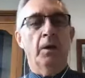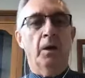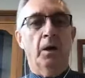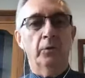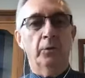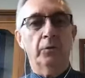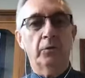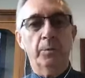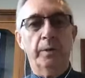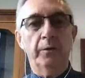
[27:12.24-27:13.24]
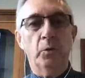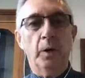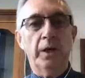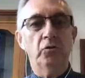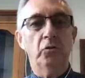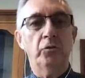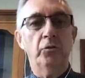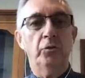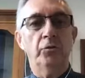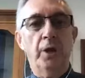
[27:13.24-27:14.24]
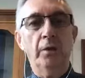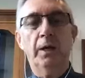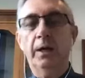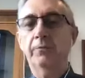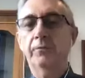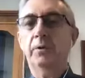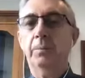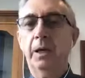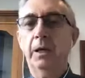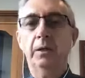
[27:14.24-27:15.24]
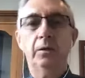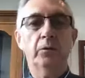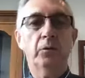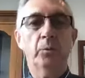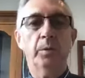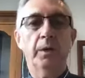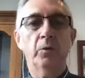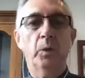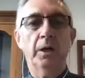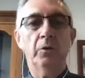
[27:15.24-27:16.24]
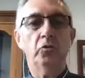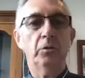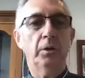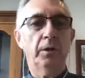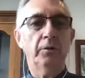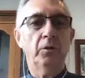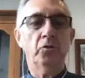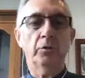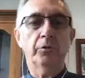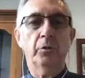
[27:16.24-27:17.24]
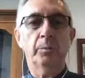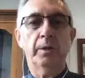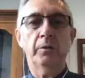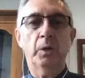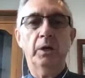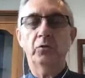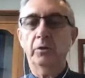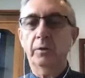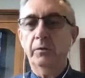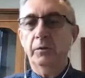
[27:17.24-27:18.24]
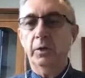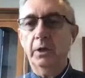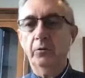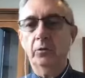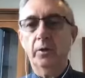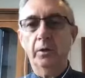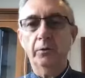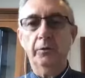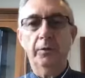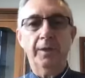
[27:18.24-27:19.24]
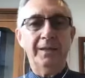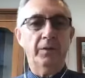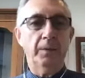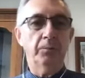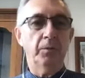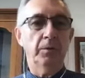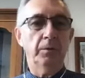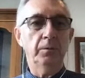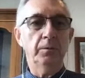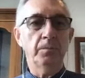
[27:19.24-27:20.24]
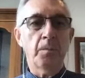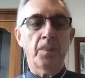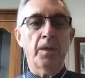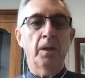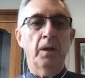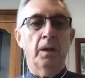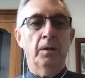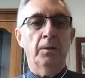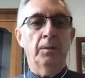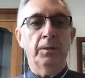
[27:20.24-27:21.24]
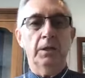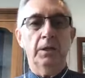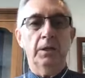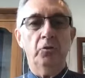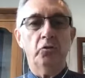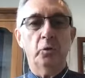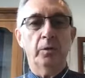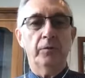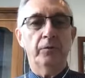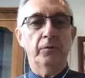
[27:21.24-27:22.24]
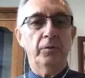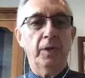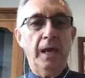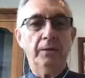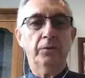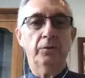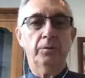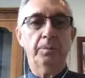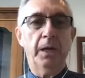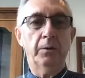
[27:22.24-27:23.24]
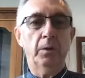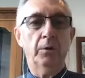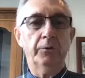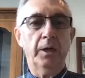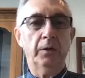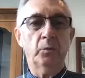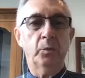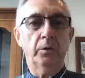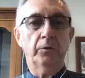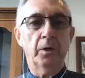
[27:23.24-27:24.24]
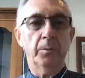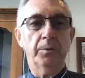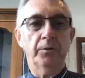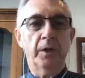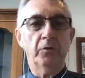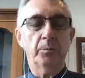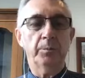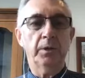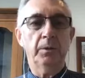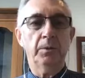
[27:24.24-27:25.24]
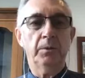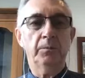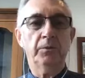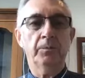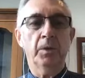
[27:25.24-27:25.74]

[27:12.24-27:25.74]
On superannuation, you don't have to pay superannuation, the additional superannuation on the $1,500. That's up to you. The issue of tax, payroll tax, workers' compensation premiums,